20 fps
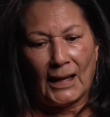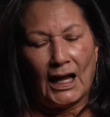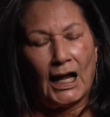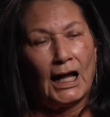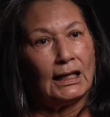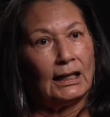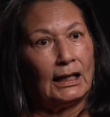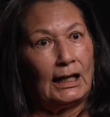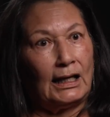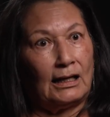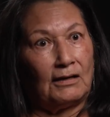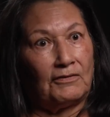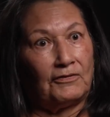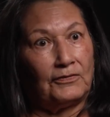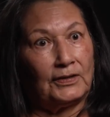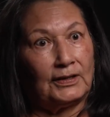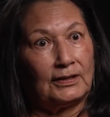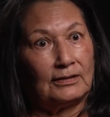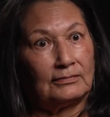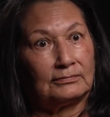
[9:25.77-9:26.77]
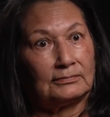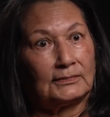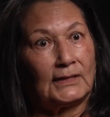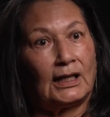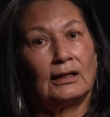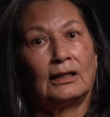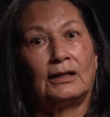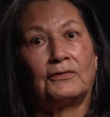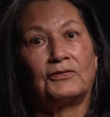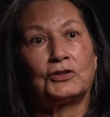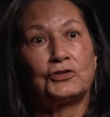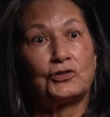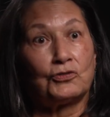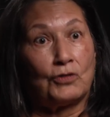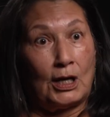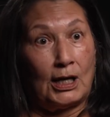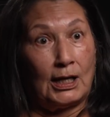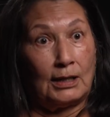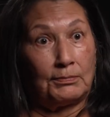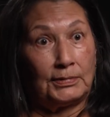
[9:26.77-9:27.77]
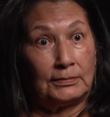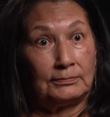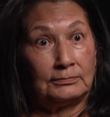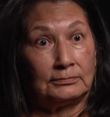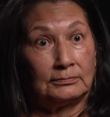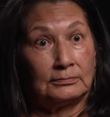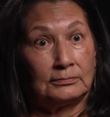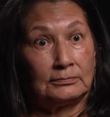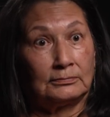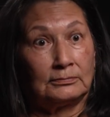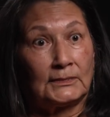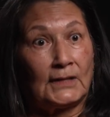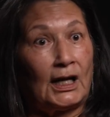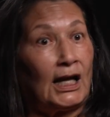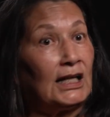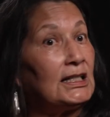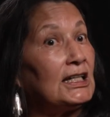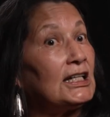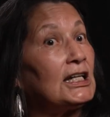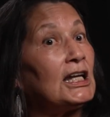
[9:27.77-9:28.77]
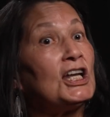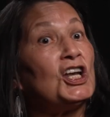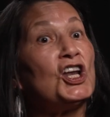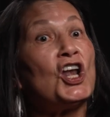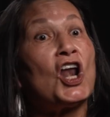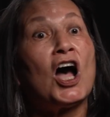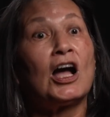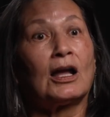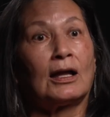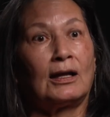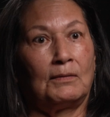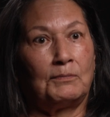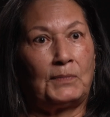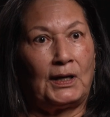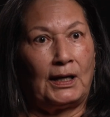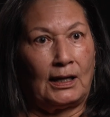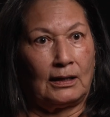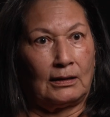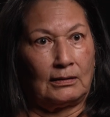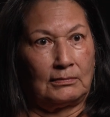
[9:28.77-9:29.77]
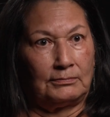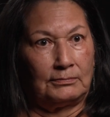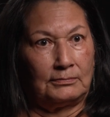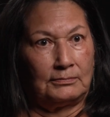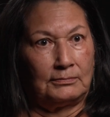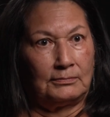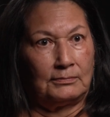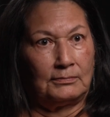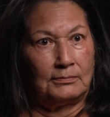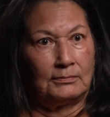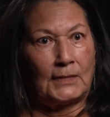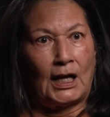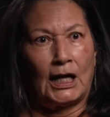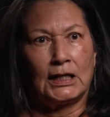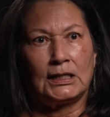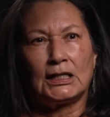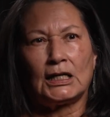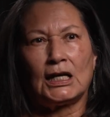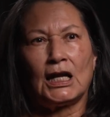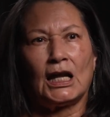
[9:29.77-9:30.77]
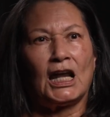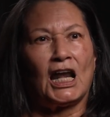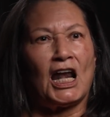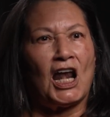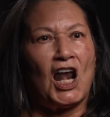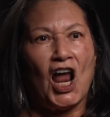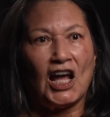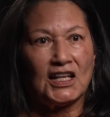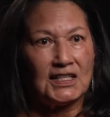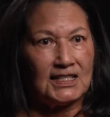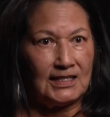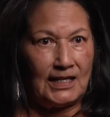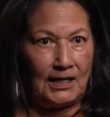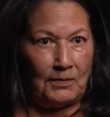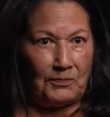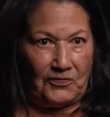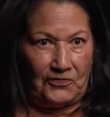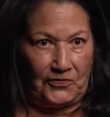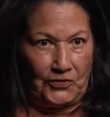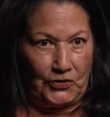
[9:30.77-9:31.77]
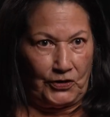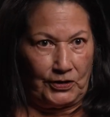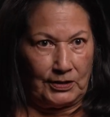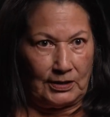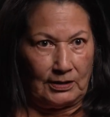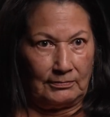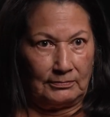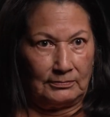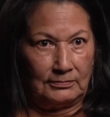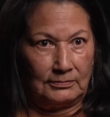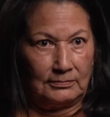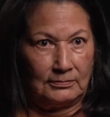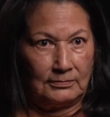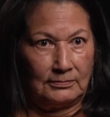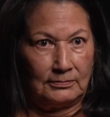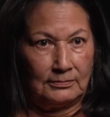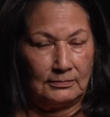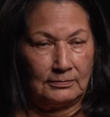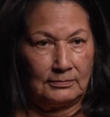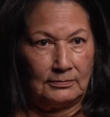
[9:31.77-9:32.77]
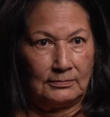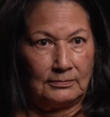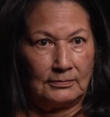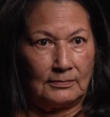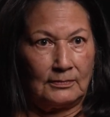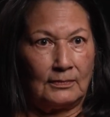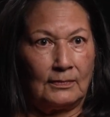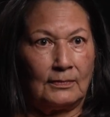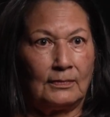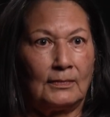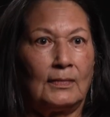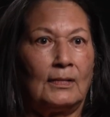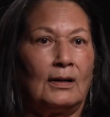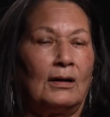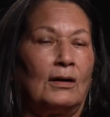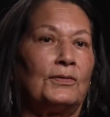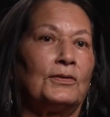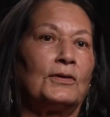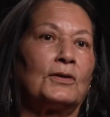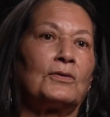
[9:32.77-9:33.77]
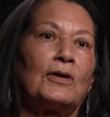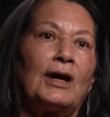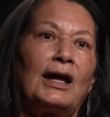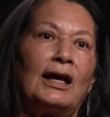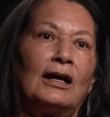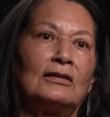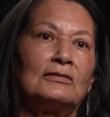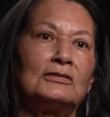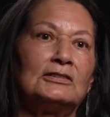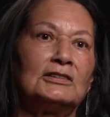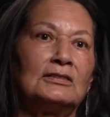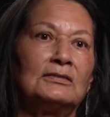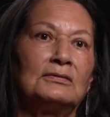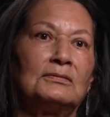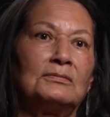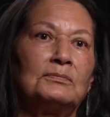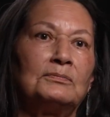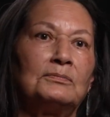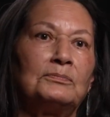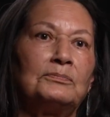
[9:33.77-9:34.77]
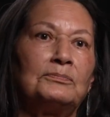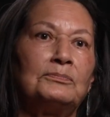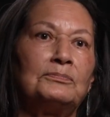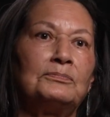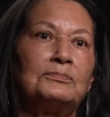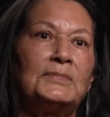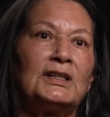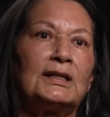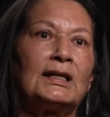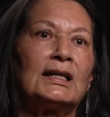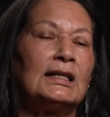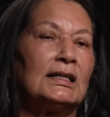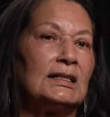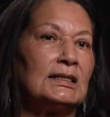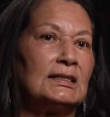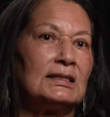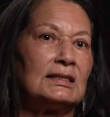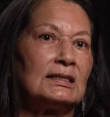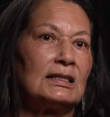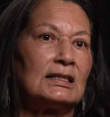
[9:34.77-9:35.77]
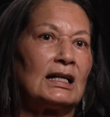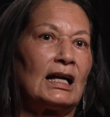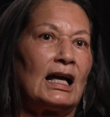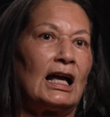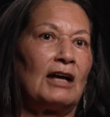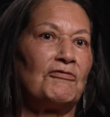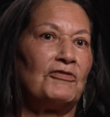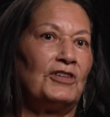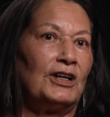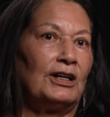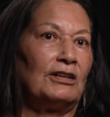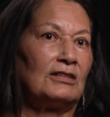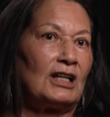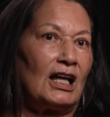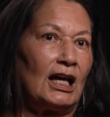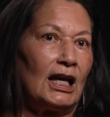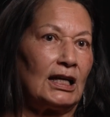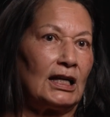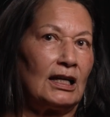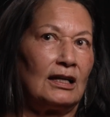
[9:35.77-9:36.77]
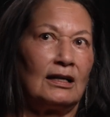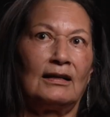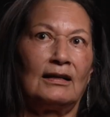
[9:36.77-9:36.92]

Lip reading: I left. I left the tribe. I did not come back. I did not step foot on the grounds because I felt like